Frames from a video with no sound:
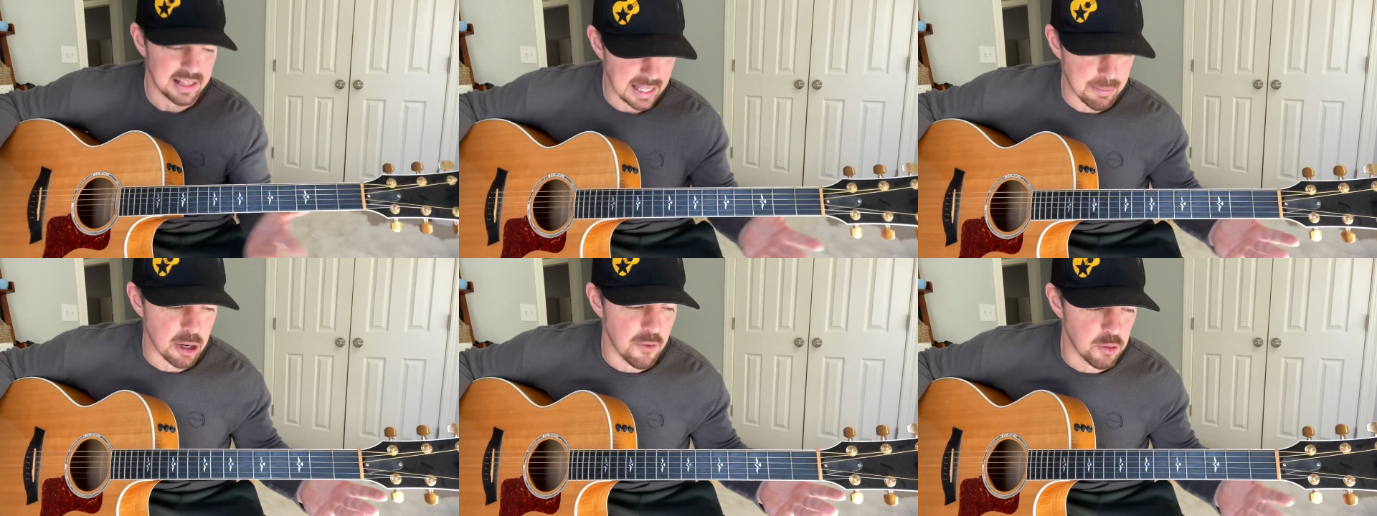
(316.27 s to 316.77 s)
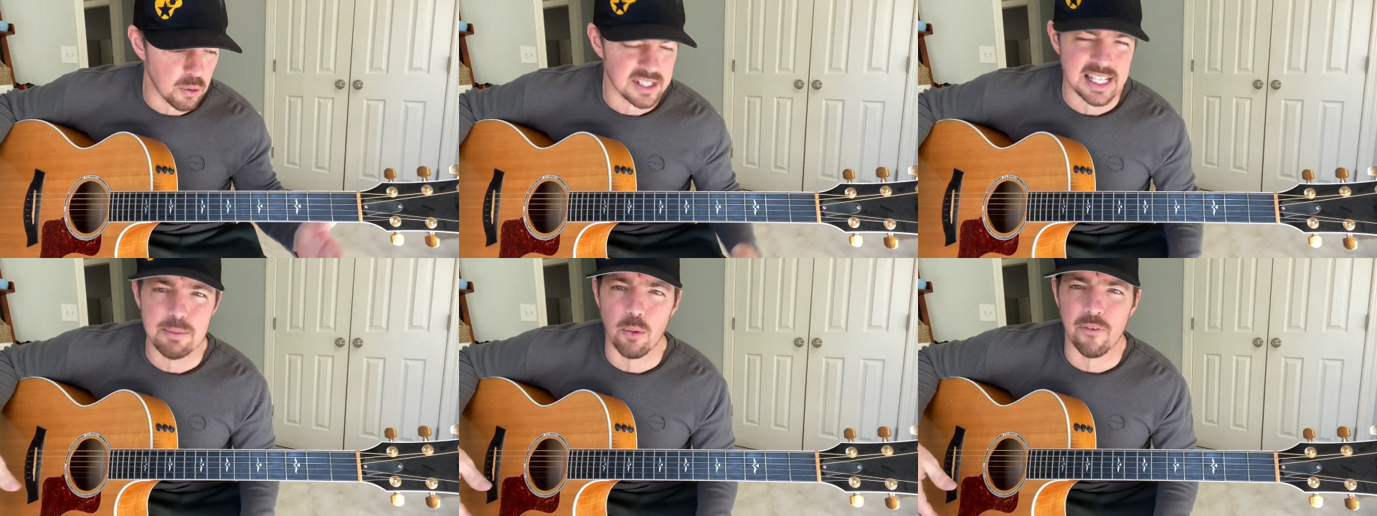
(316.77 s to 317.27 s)
Let me know if you want to
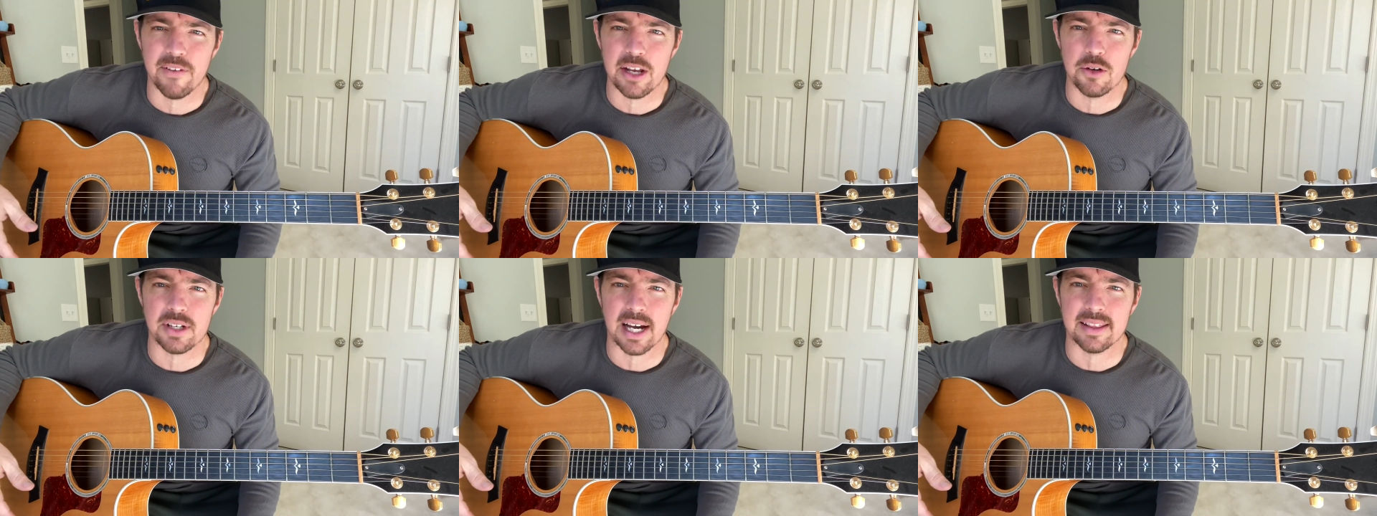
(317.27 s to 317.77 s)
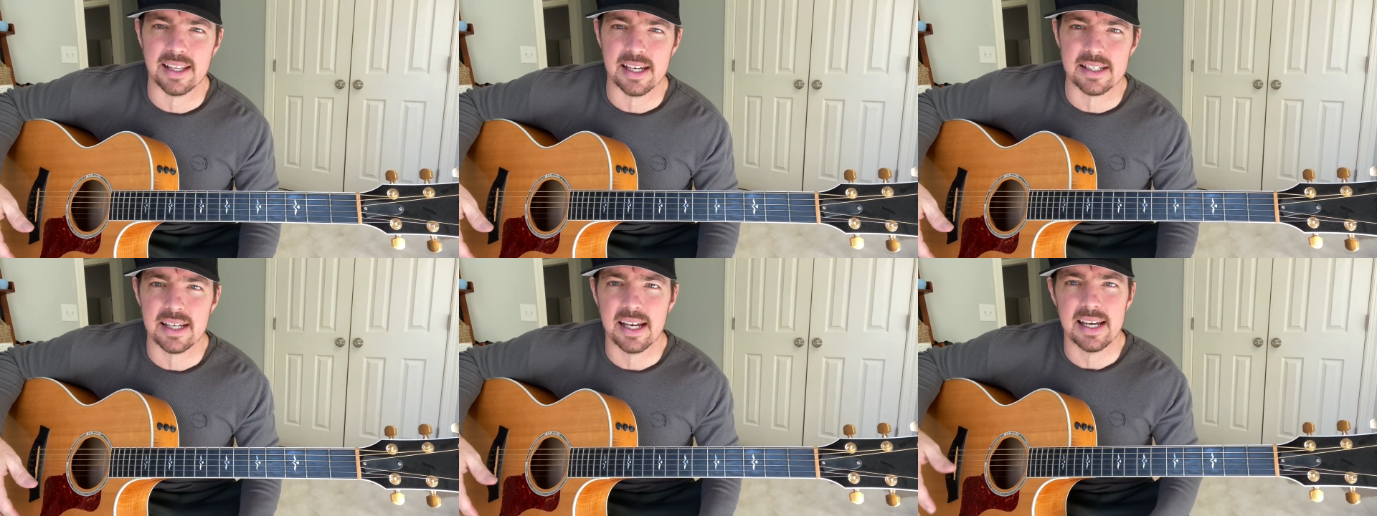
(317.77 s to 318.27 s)
see more videos like
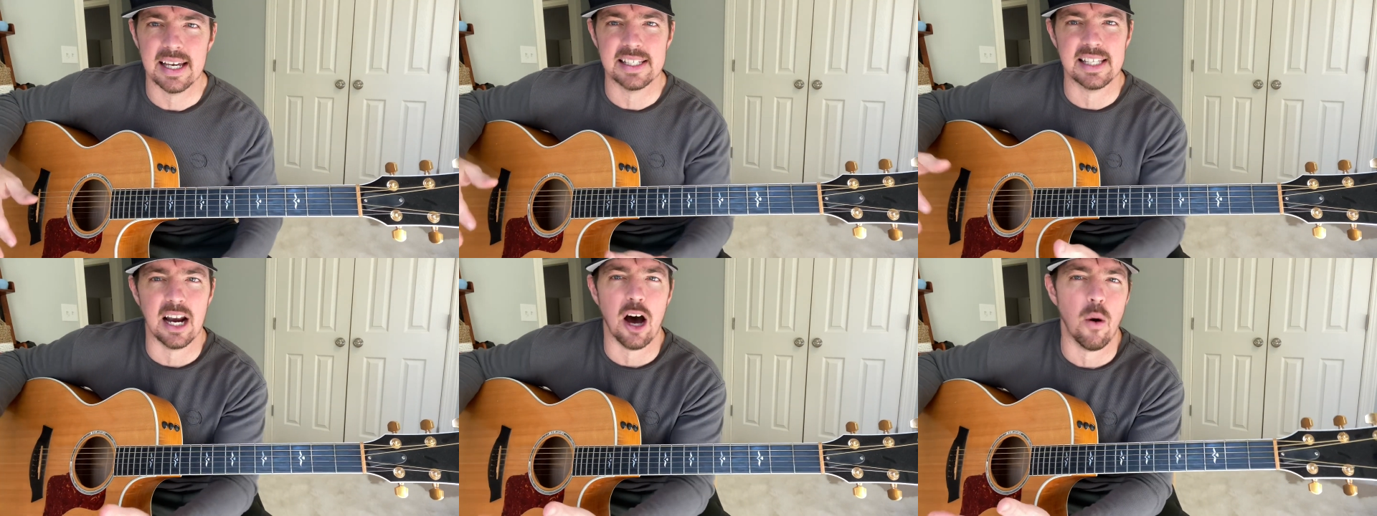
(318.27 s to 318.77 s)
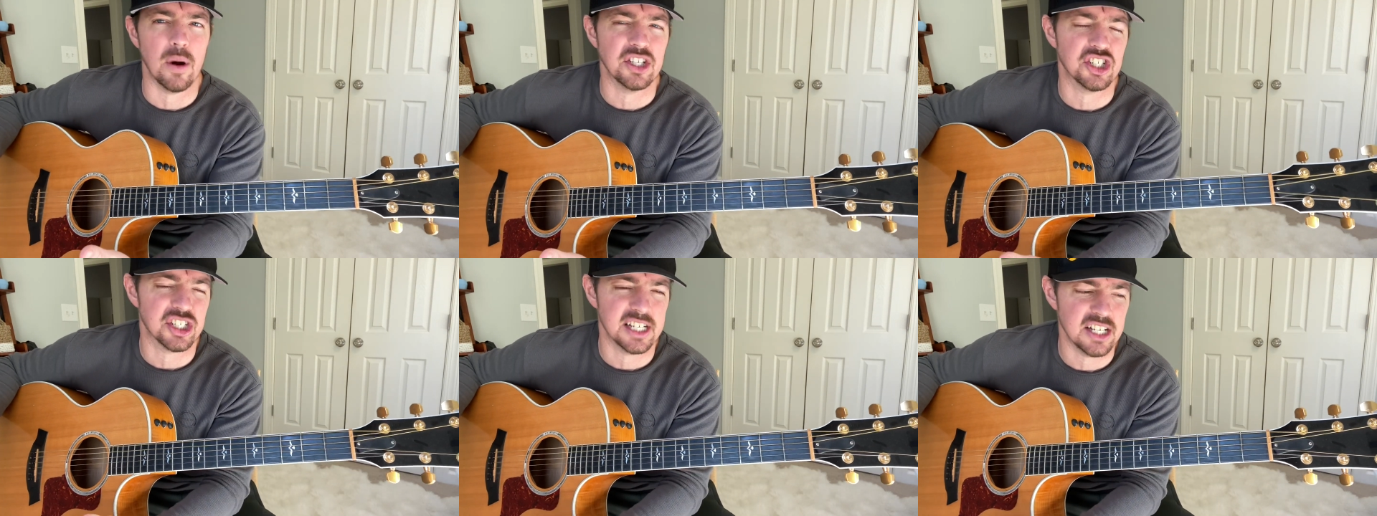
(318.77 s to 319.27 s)
this instead of always
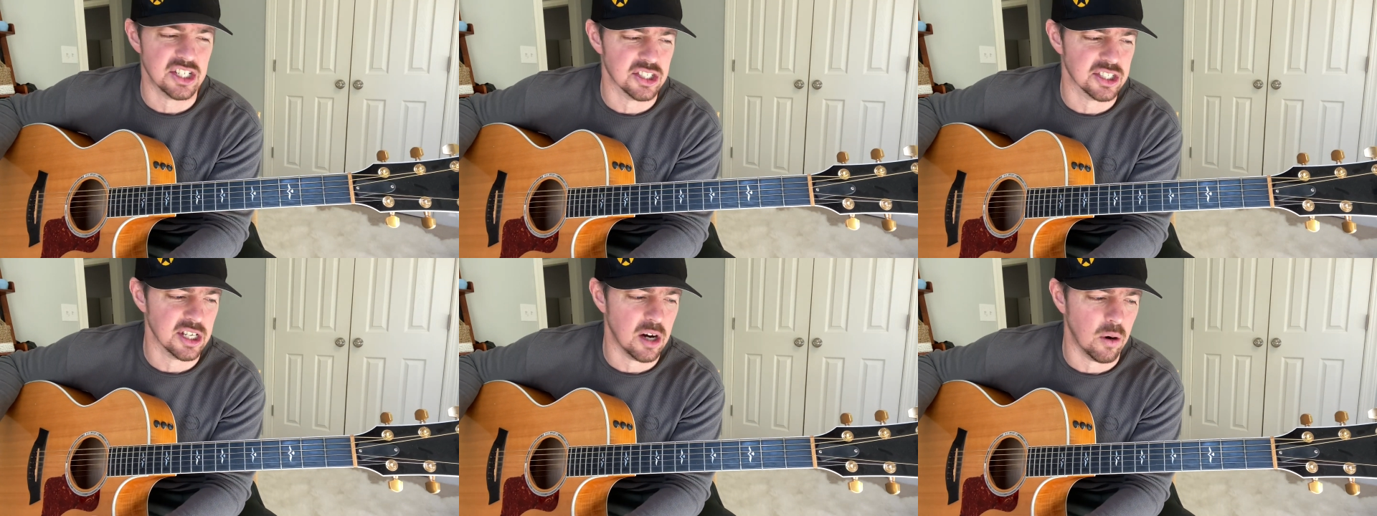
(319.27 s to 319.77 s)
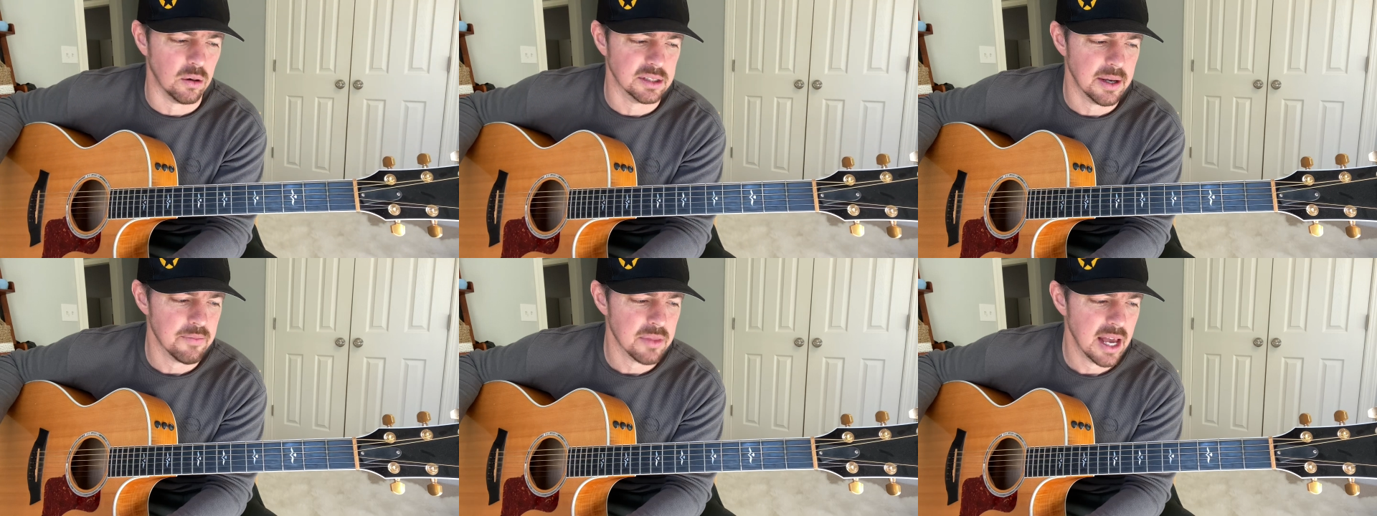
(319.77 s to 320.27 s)
just teaching songs.